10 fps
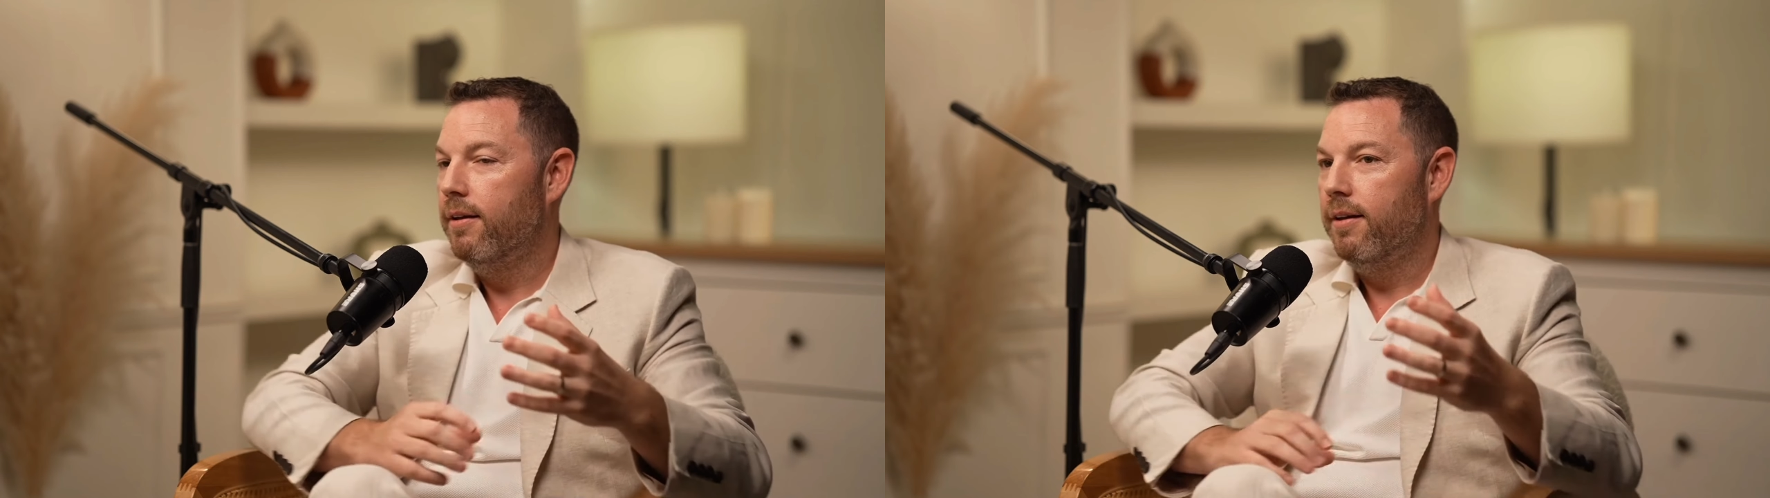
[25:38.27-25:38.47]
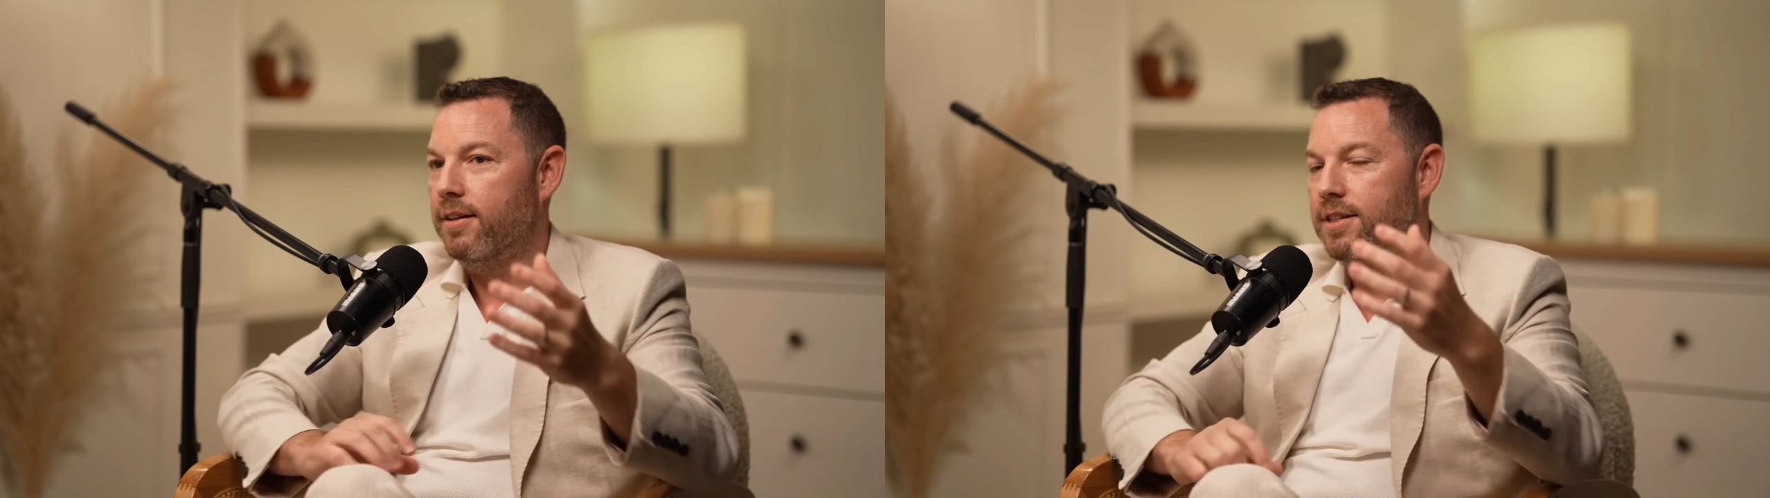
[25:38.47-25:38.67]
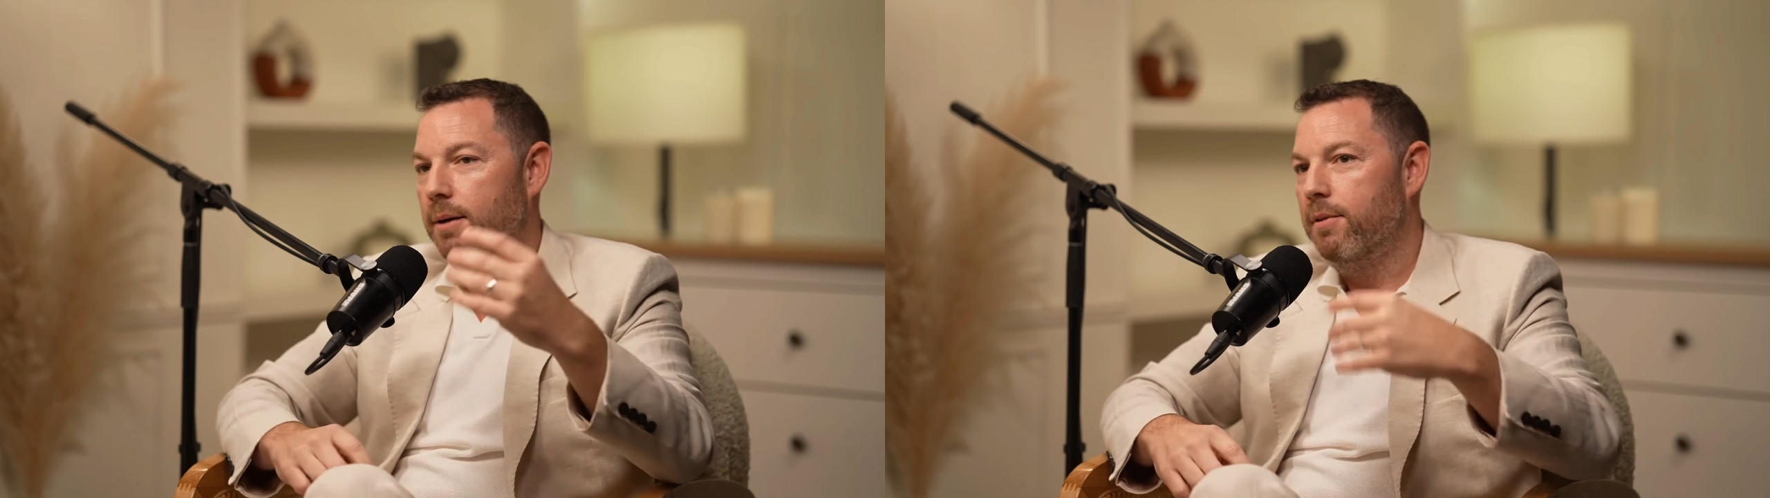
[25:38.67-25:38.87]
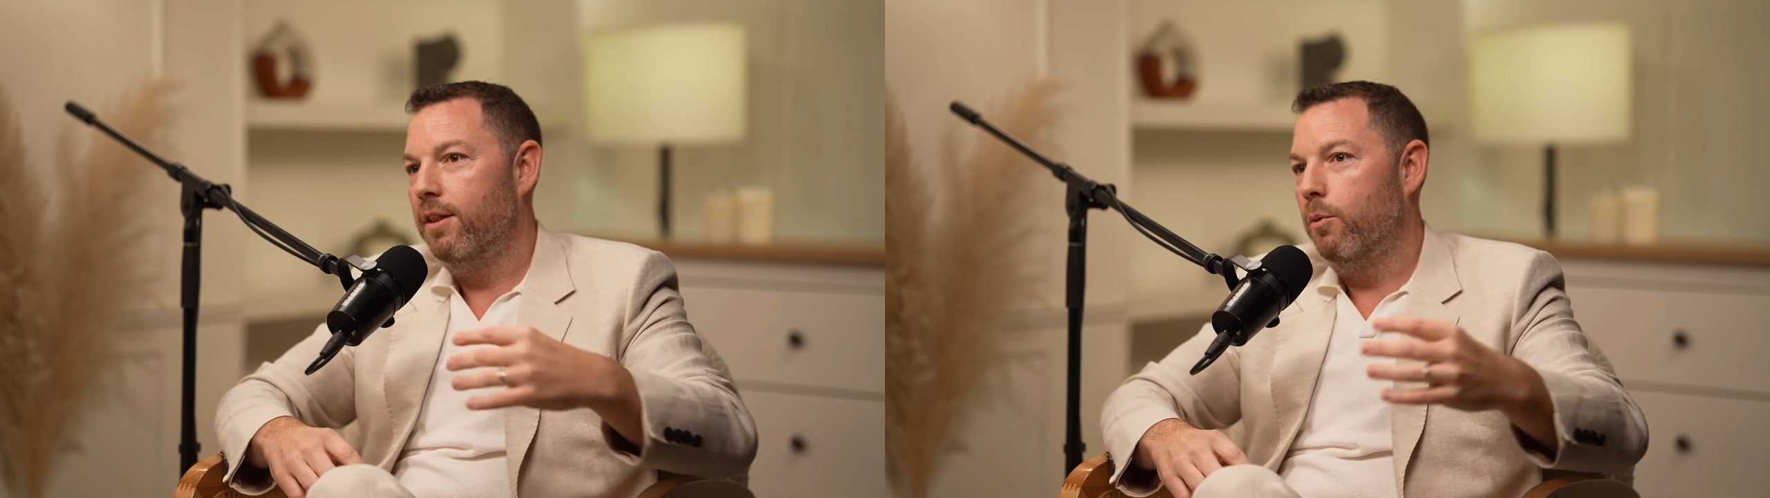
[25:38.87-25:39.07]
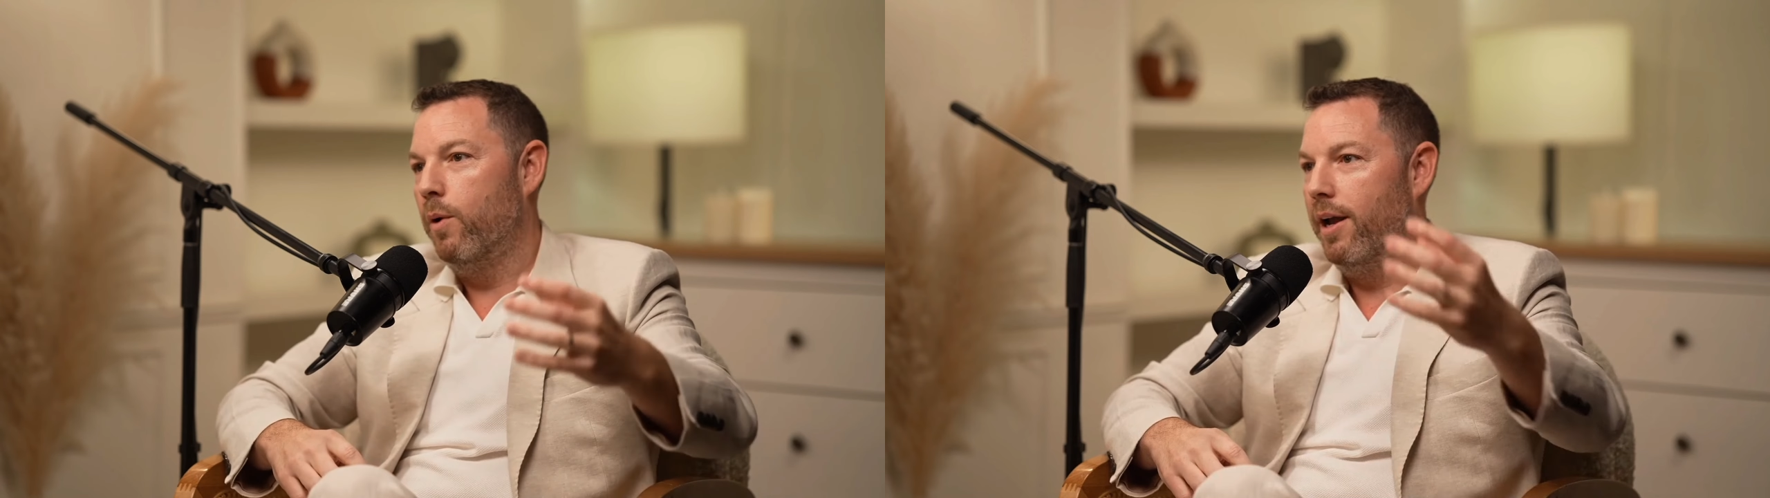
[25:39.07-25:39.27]
It's something
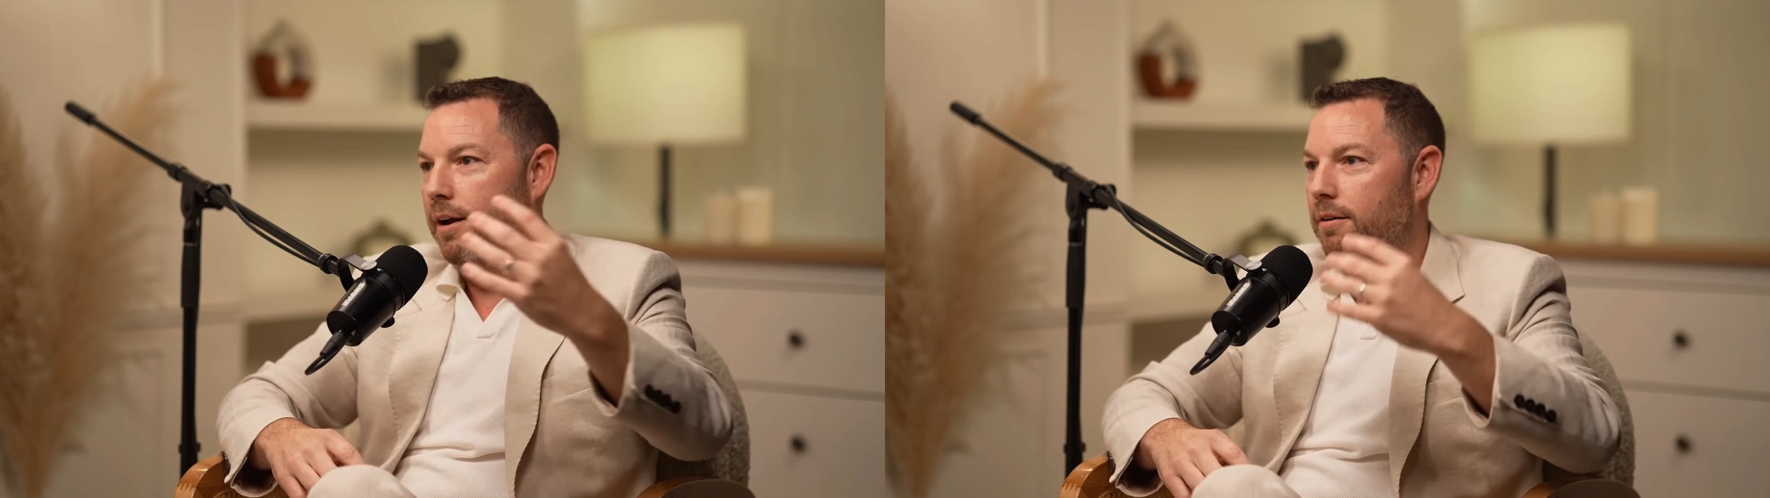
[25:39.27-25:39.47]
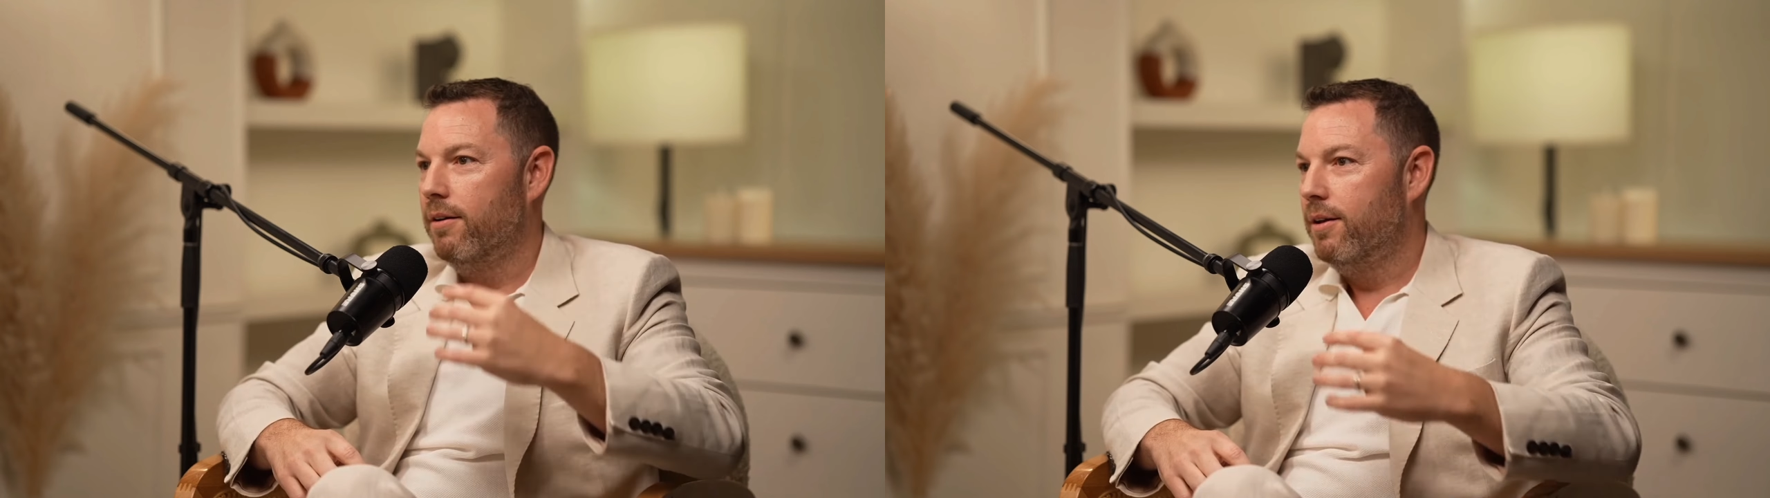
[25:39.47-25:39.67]
that we're